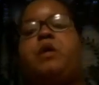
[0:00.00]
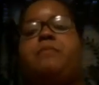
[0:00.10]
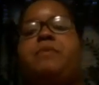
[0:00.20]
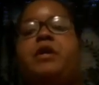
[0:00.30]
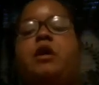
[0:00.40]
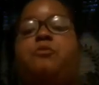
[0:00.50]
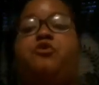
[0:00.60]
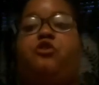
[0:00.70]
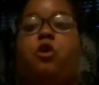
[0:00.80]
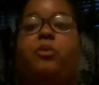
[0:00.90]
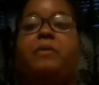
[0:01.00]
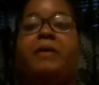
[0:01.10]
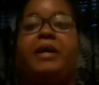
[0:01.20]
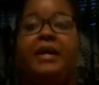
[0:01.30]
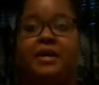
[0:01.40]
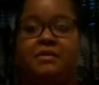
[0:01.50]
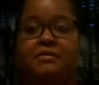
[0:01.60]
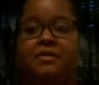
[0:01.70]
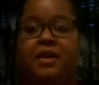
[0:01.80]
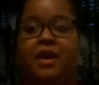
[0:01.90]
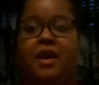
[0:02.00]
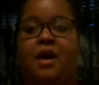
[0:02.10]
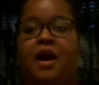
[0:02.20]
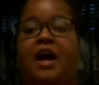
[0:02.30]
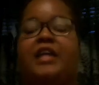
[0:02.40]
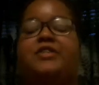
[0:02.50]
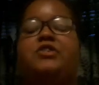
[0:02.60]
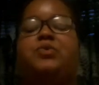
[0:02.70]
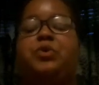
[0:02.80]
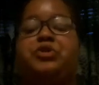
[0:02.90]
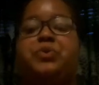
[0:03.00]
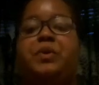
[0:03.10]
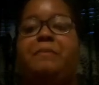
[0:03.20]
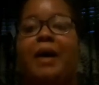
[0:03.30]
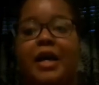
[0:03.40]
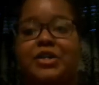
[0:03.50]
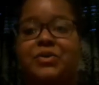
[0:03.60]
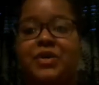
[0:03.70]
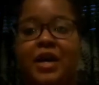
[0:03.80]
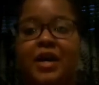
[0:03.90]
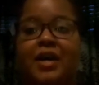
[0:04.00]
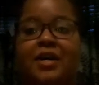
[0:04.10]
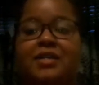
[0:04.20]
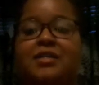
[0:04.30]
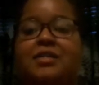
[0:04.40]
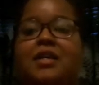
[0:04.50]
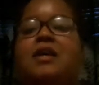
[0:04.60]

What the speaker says: But before we begin, I just want to remind you guys